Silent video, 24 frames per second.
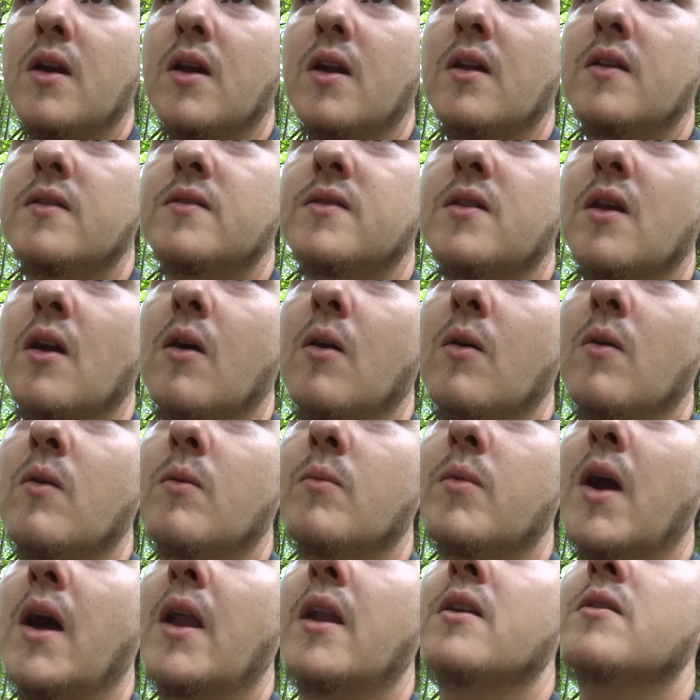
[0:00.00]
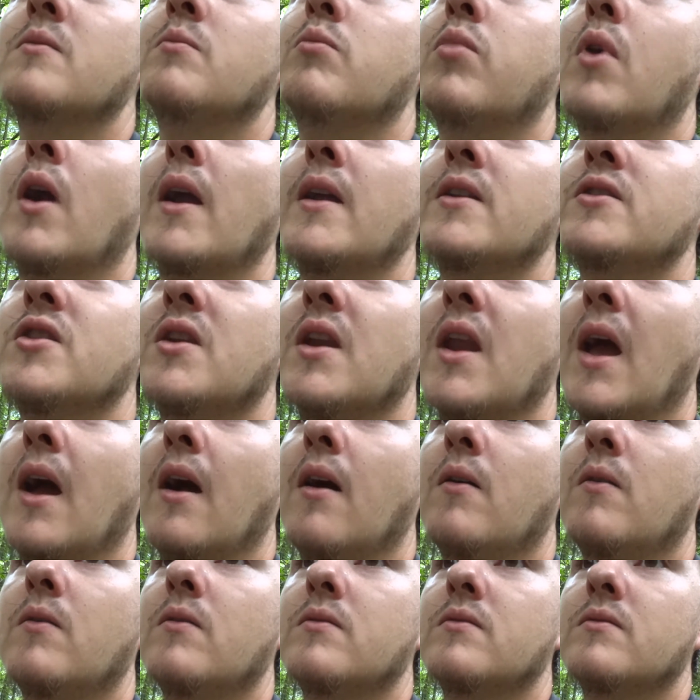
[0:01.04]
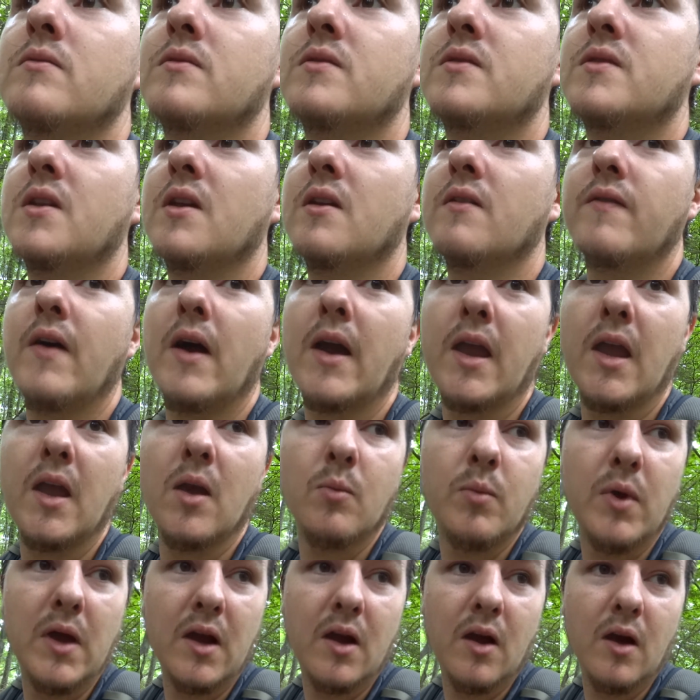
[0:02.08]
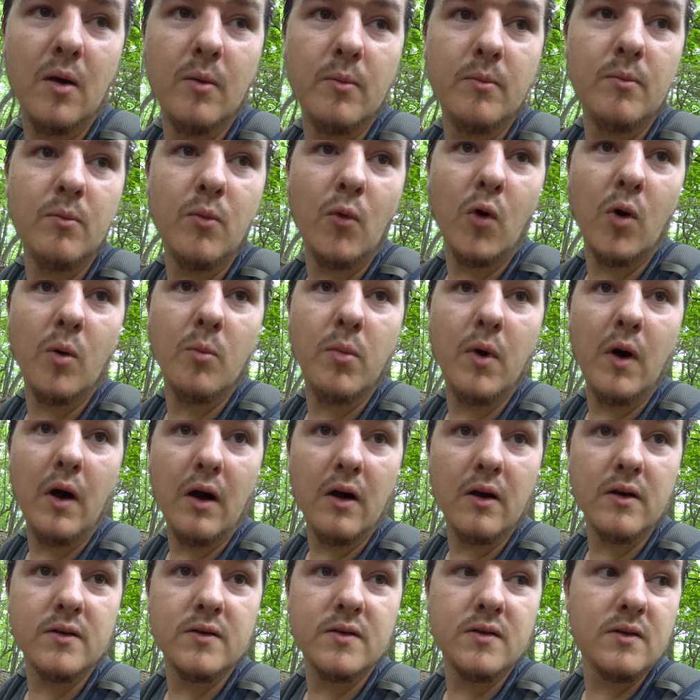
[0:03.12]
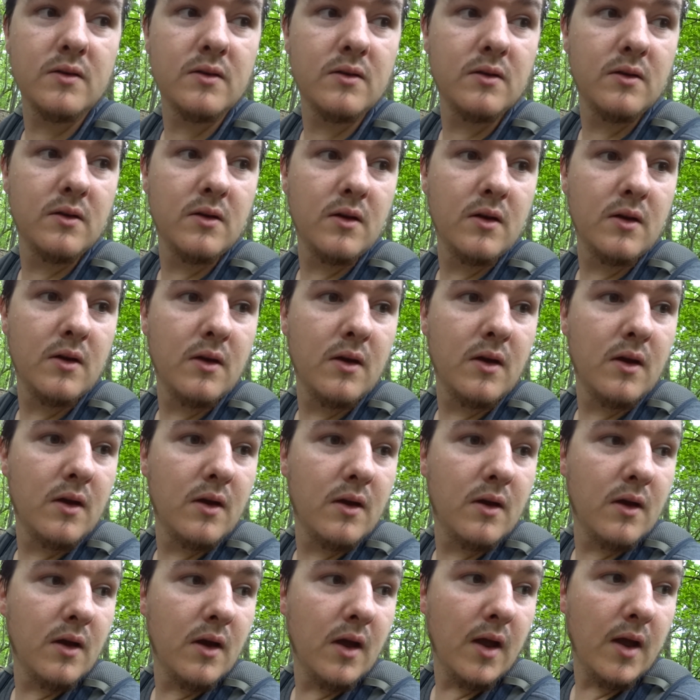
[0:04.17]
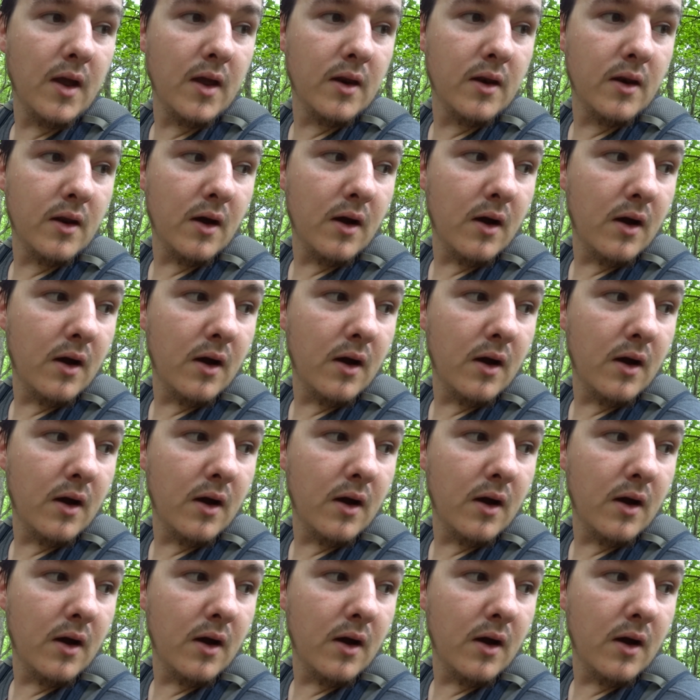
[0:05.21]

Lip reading: And so I'm kind of branching out, see if I can't pick up more bucks, and